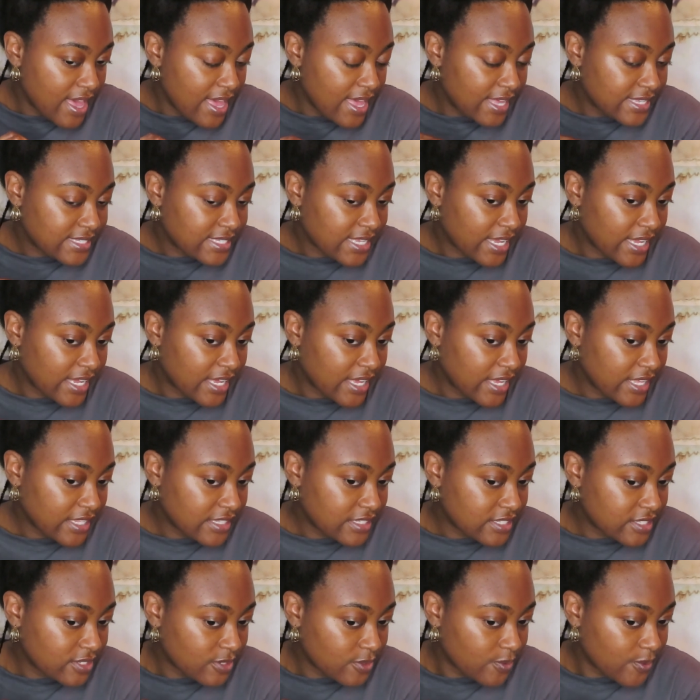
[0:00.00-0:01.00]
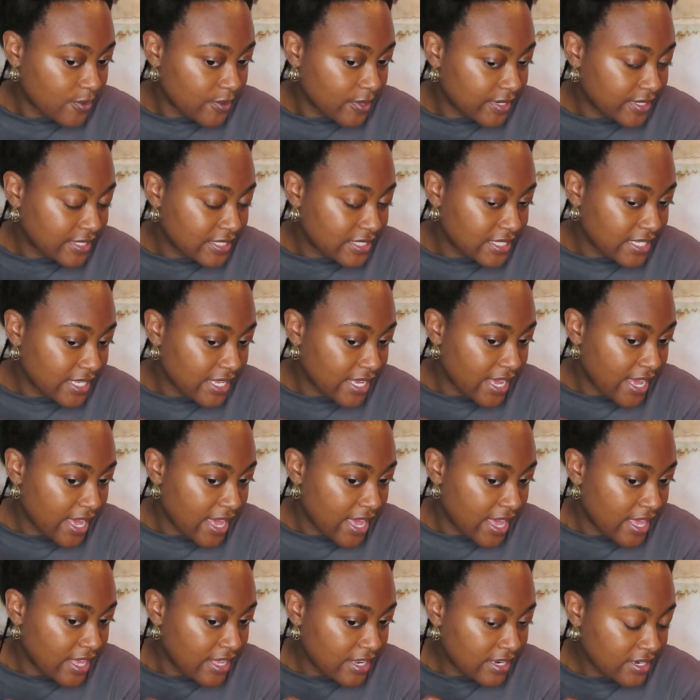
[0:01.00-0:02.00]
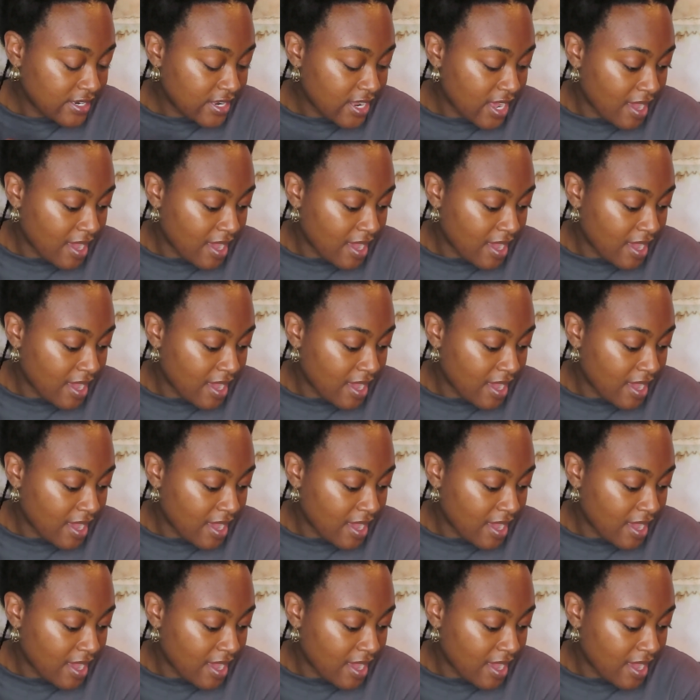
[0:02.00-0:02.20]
As I get towards the end,